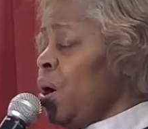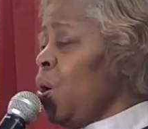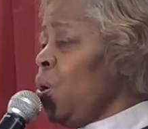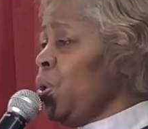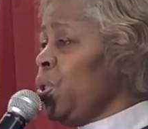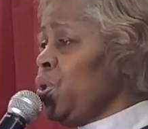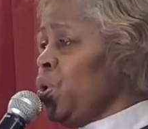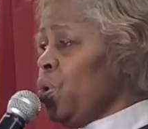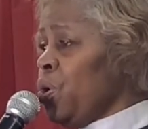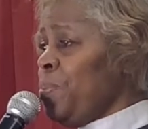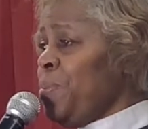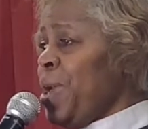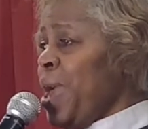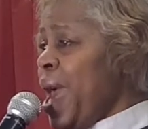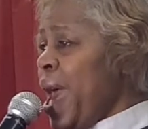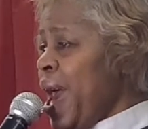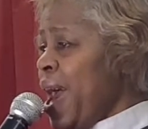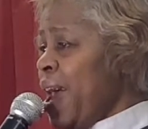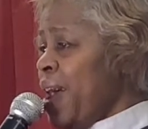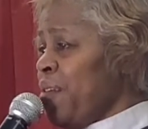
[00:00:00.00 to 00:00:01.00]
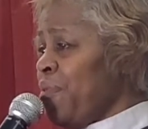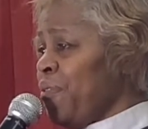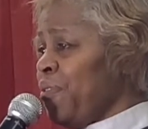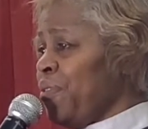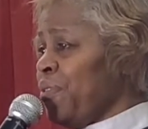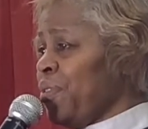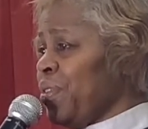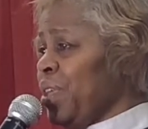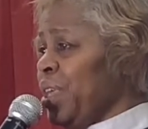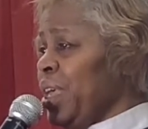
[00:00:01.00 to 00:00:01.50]
on your behalf.
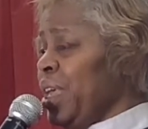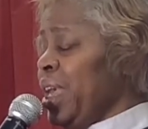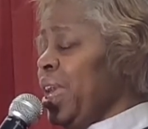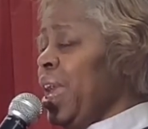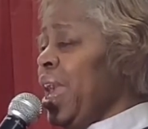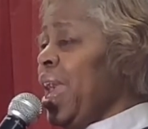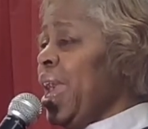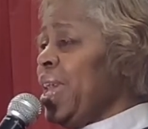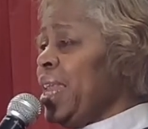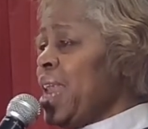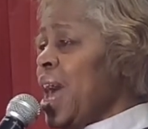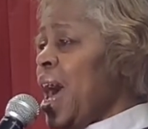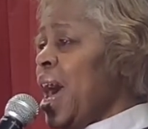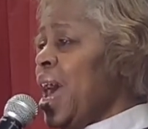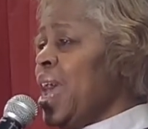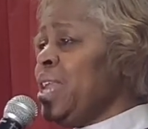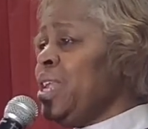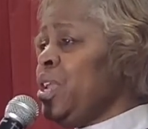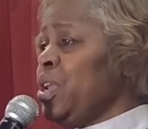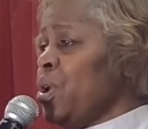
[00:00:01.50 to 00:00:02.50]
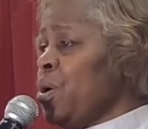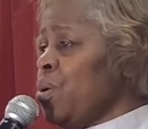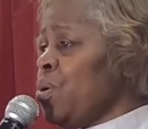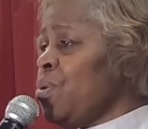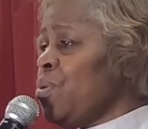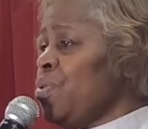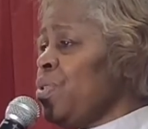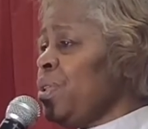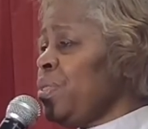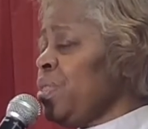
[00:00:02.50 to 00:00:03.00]
And I
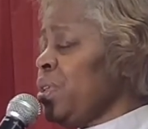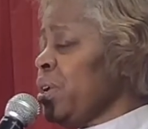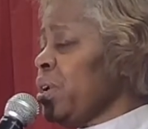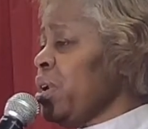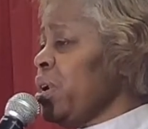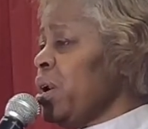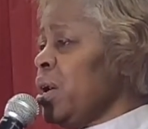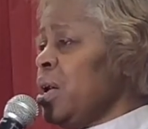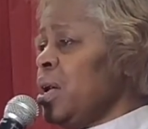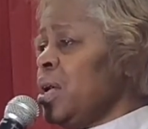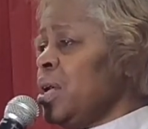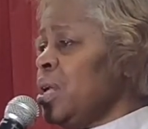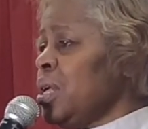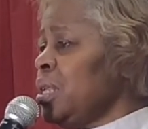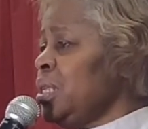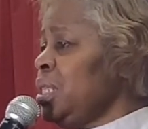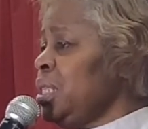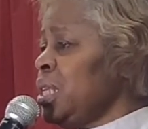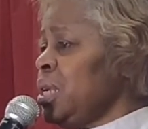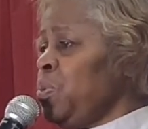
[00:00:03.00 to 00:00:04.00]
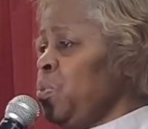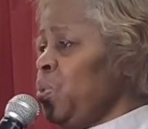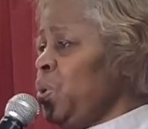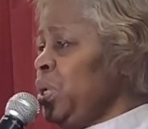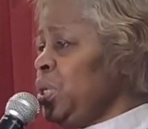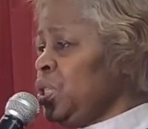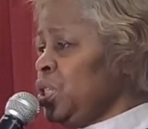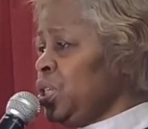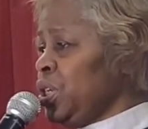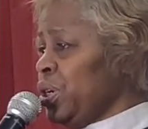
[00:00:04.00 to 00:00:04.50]
know that the God that
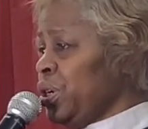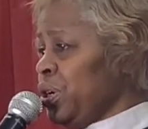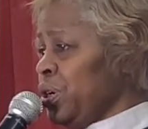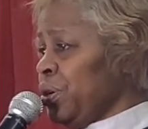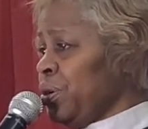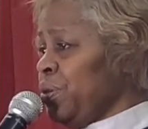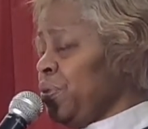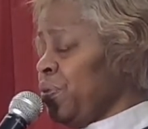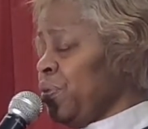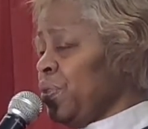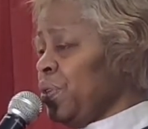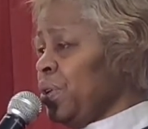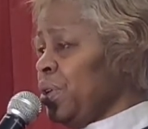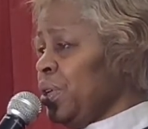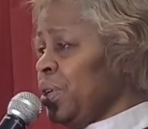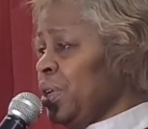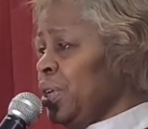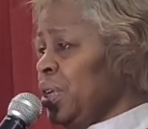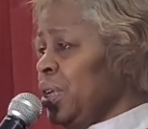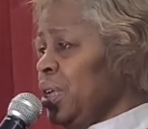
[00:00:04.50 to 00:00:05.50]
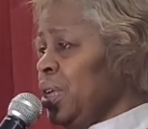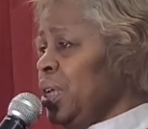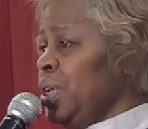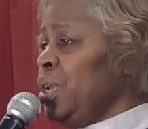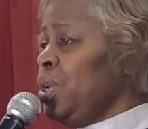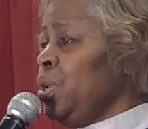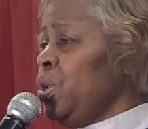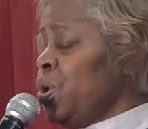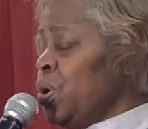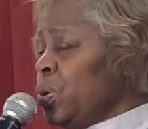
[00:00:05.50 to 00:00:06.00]
we serve
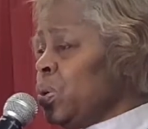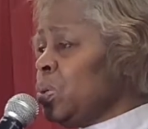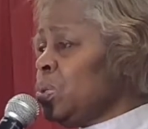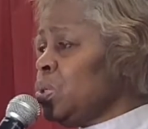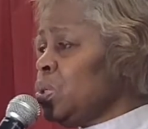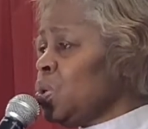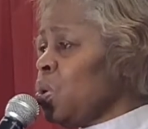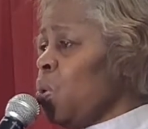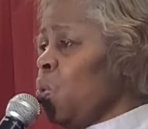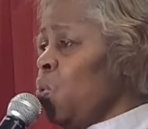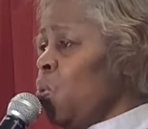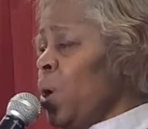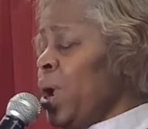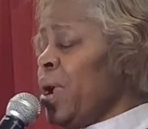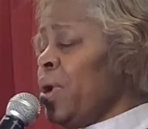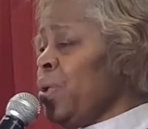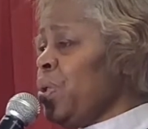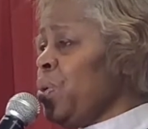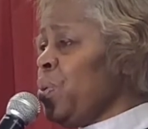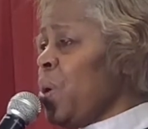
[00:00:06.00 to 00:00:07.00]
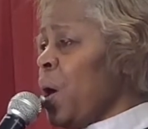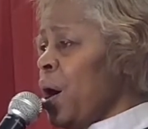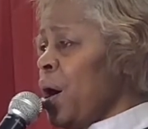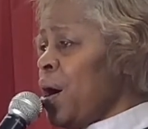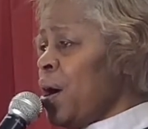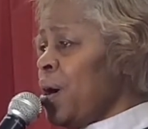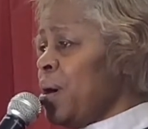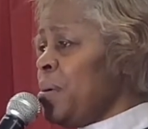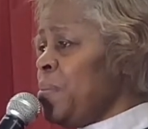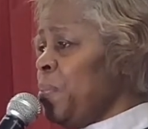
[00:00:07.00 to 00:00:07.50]
knows where you
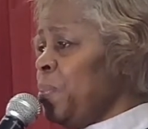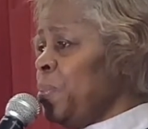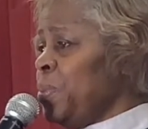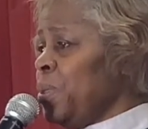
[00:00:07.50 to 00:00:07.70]
are,